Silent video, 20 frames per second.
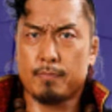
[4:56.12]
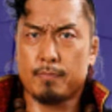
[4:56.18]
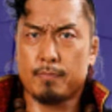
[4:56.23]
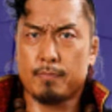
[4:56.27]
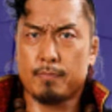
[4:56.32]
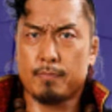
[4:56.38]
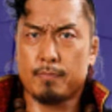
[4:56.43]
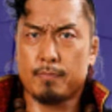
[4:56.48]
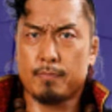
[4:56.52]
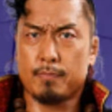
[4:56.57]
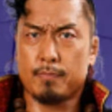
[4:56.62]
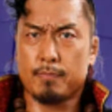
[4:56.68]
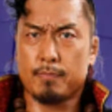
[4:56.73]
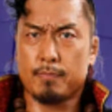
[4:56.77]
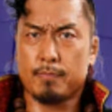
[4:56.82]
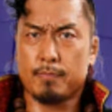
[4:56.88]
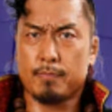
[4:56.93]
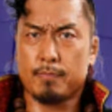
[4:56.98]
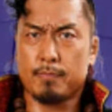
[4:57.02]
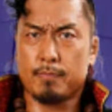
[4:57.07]

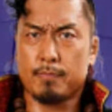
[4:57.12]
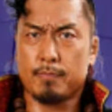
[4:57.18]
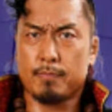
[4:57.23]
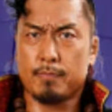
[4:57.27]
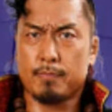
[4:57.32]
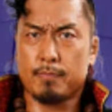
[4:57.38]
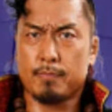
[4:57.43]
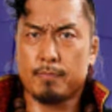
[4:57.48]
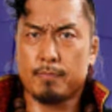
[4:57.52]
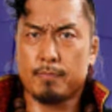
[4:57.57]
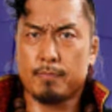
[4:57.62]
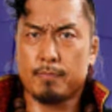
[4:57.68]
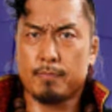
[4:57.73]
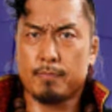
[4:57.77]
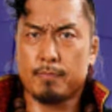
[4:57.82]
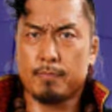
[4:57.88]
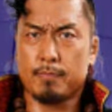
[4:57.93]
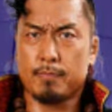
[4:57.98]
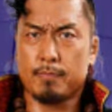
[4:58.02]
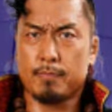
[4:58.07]

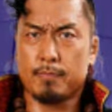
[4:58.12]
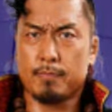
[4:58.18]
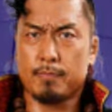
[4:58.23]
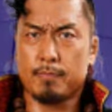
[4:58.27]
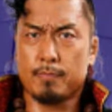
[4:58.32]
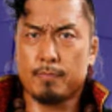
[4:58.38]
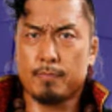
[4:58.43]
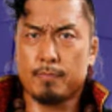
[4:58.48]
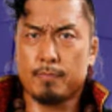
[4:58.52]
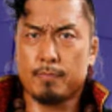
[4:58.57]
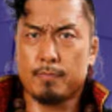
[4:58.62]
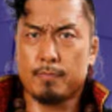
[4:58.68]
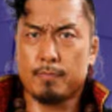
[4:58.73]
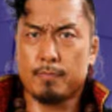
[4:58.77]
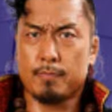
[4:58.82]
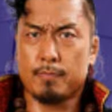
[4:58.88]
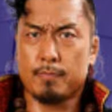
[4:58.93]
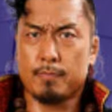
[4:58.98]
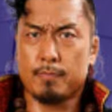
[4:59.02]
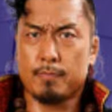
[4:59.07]

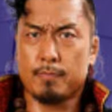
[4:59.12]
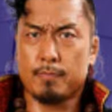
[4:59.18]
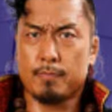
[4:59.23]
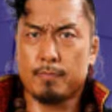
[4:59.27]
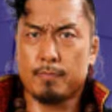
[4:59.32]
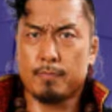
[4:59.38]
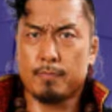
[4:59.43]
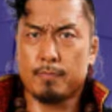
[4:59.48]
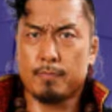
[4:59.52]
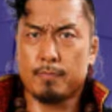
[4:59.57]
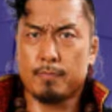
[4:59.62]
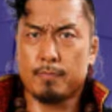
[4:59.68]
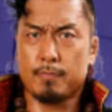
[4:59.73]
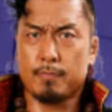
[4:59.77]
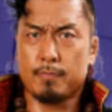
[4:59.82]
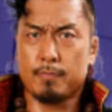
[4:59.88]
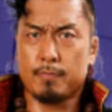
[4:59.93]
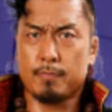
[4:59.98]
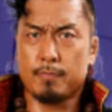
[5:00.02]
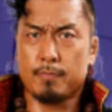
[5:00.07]

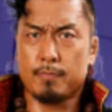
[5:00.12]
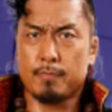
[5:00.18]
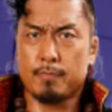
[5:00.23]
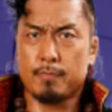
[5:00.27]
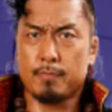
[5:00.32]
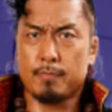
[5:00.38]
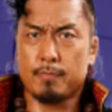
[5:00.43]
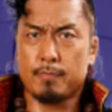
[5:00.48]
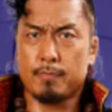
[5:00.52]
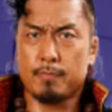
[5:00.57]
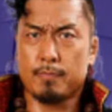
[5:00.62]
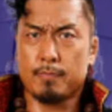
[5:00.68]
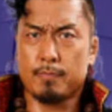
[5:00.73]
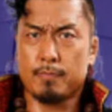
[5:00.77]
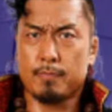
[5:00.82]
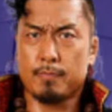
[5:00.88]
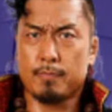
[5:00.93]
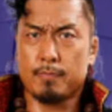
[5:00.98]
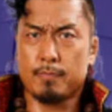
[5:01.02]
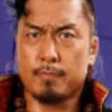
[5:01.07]

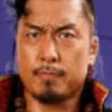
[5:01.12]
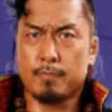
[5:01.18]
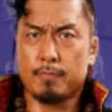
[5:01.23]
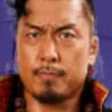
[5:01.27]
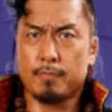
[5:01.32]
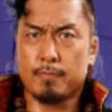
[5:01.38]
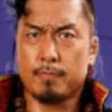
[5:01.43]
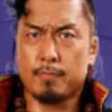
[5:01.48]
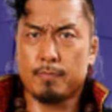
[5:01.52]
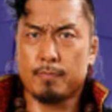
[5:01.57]
This is a still picture; no speech is visible.